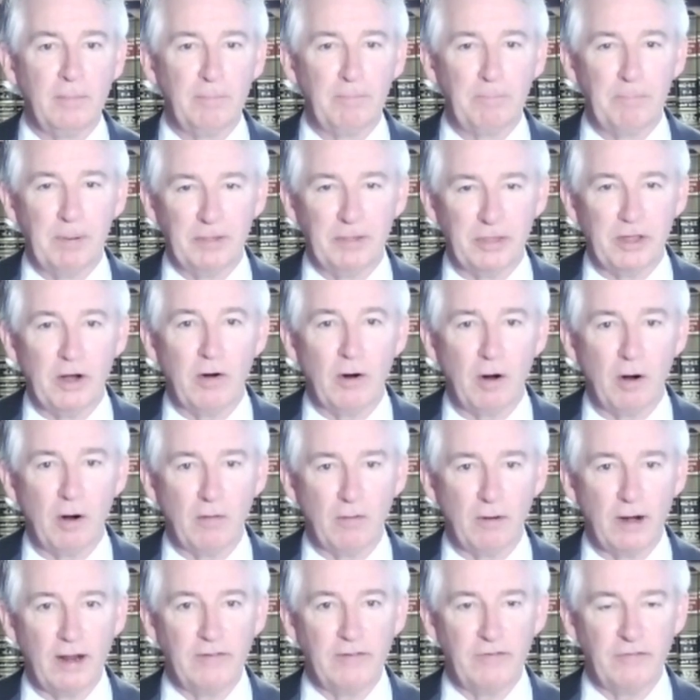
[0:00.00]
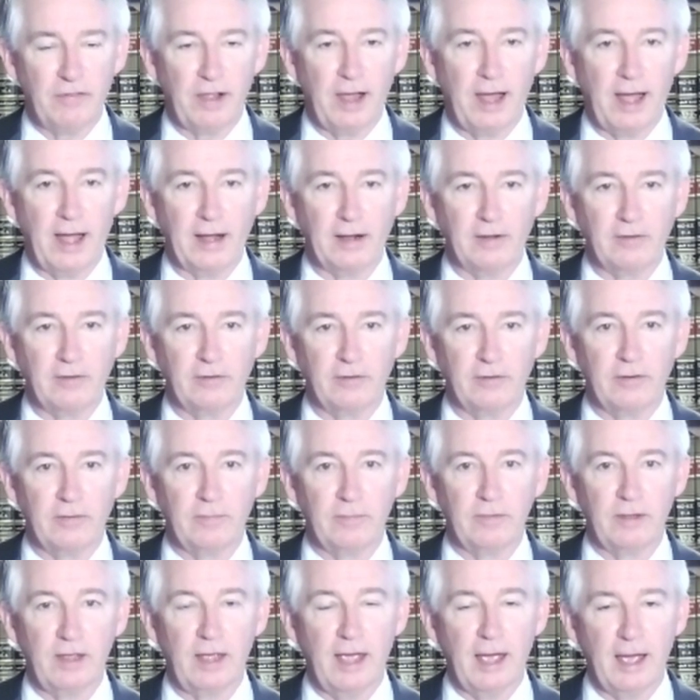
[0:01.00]
but there are red flags.
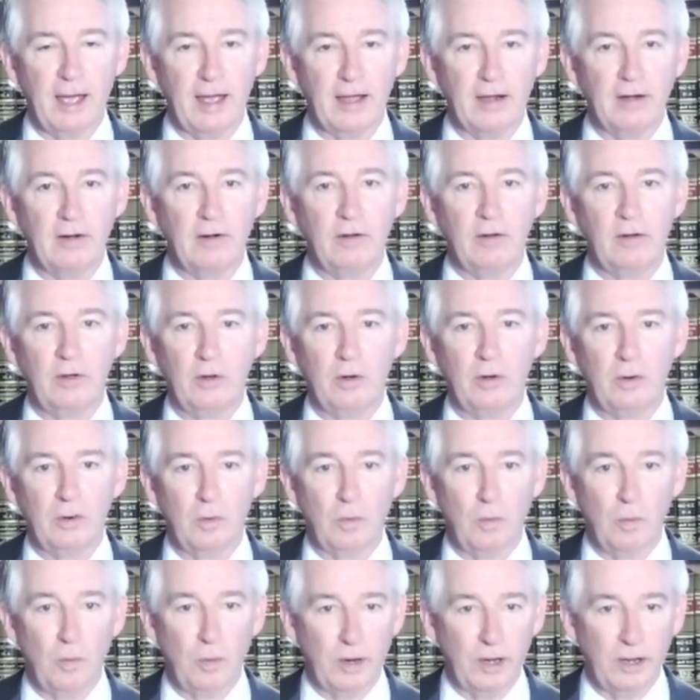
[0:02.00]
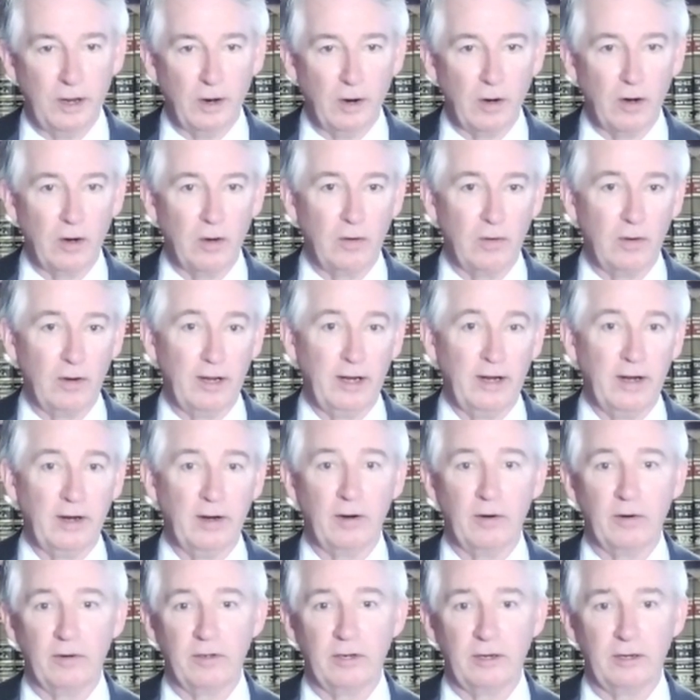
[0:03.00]
And we are
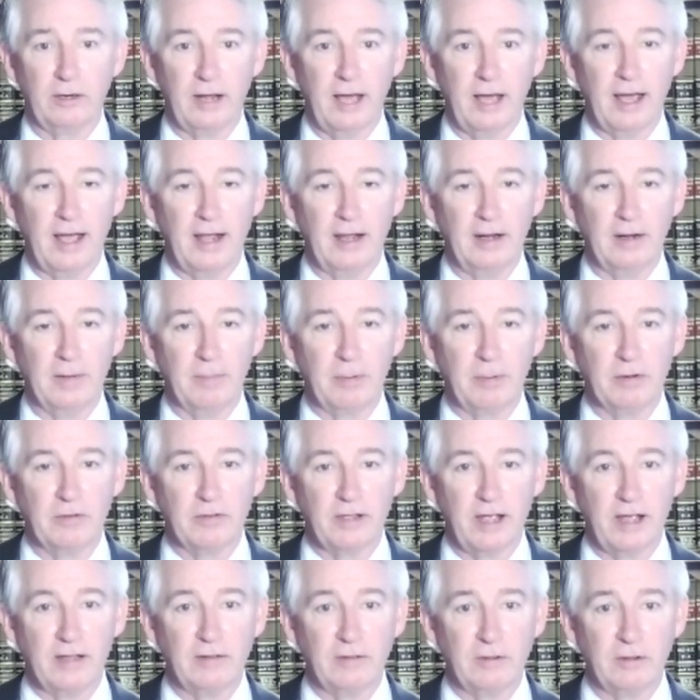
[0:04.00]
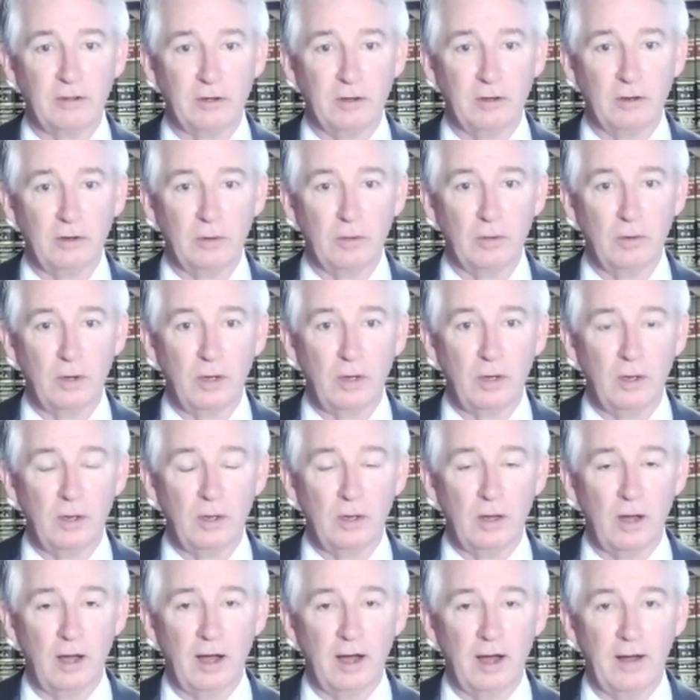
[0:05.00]
here today to present to you
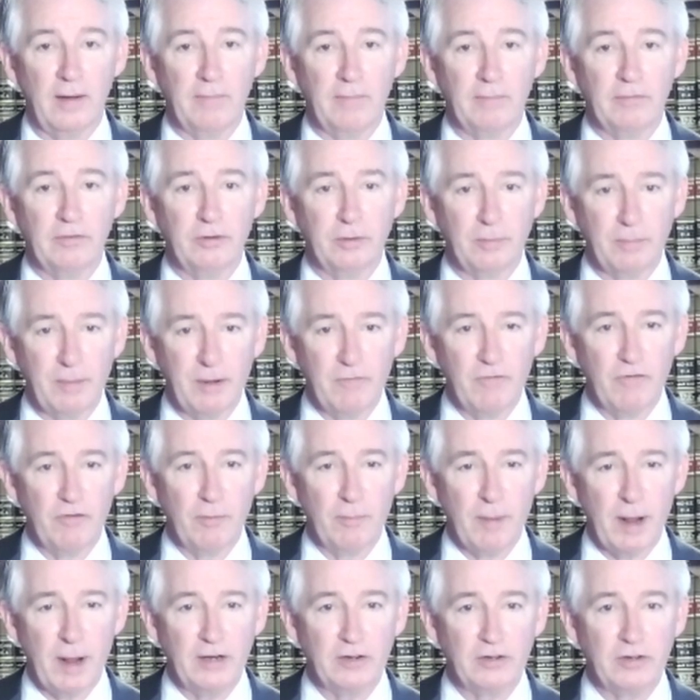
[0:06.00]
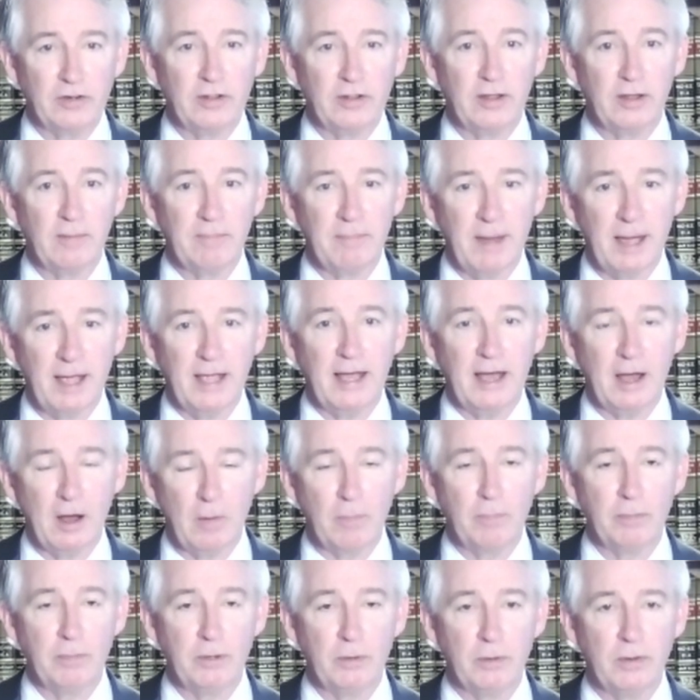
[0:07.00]
some information that may
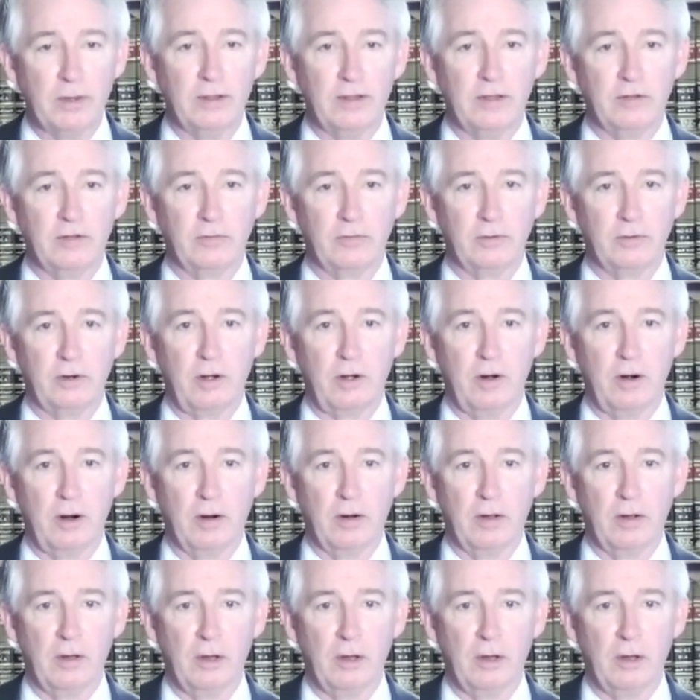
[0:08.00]
help you in this regard.